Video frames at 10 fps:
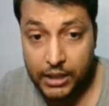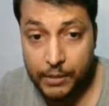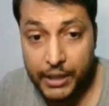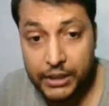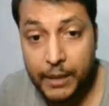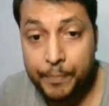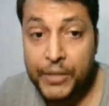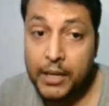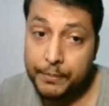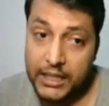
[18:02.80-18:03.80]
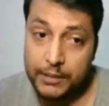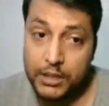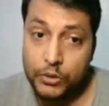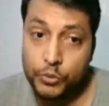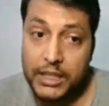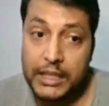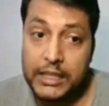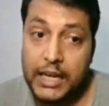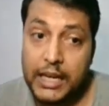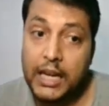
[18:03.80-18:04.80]
by the primary oocyte,
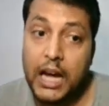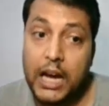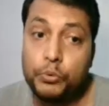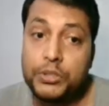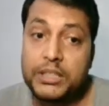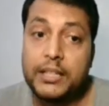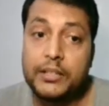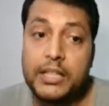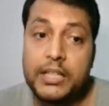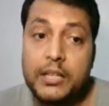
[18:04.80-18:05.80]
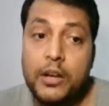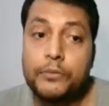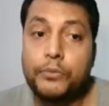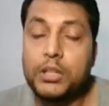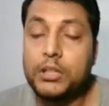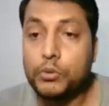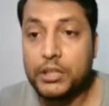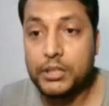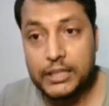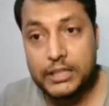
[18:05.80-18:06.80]
and outside this follicular
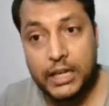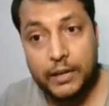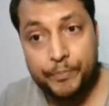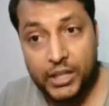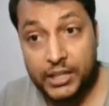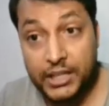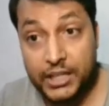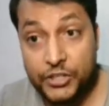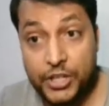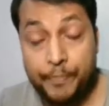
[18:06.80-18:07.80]
cells are arranged.